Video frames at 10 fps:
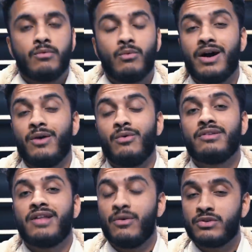Wow,
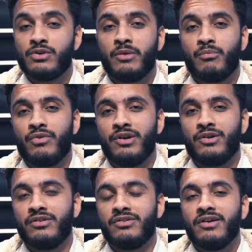that was looking pretty
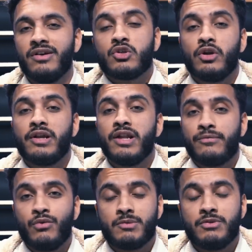good. So looking at a
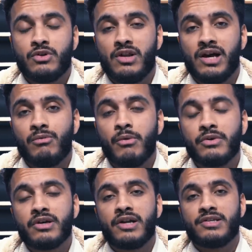few recipes online, what we
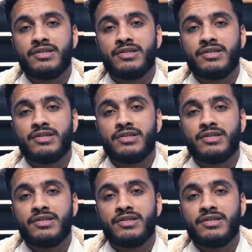can kind of